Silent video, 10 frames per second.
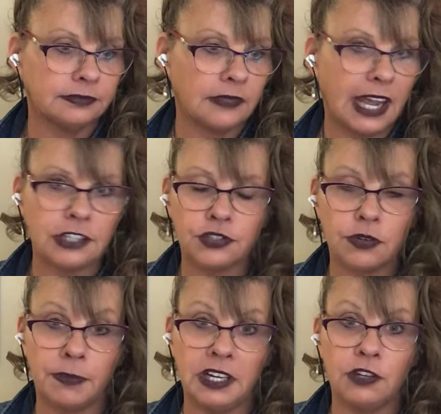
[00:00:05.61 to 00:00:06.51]
extra
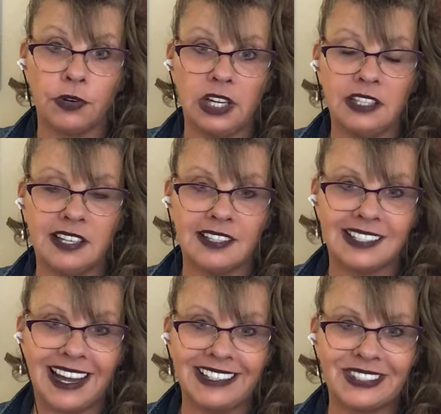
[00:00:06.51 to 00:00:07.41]
mini read, because
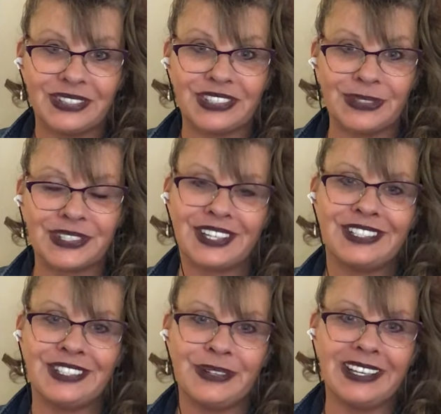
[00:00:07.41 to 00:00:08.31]
I told you I was going to
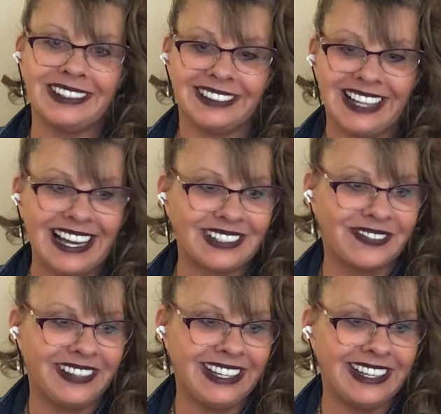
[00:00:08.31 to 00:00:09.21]
do it in the last
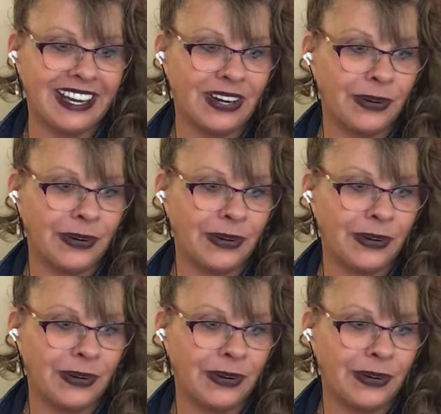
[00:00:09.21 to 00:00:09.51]
video,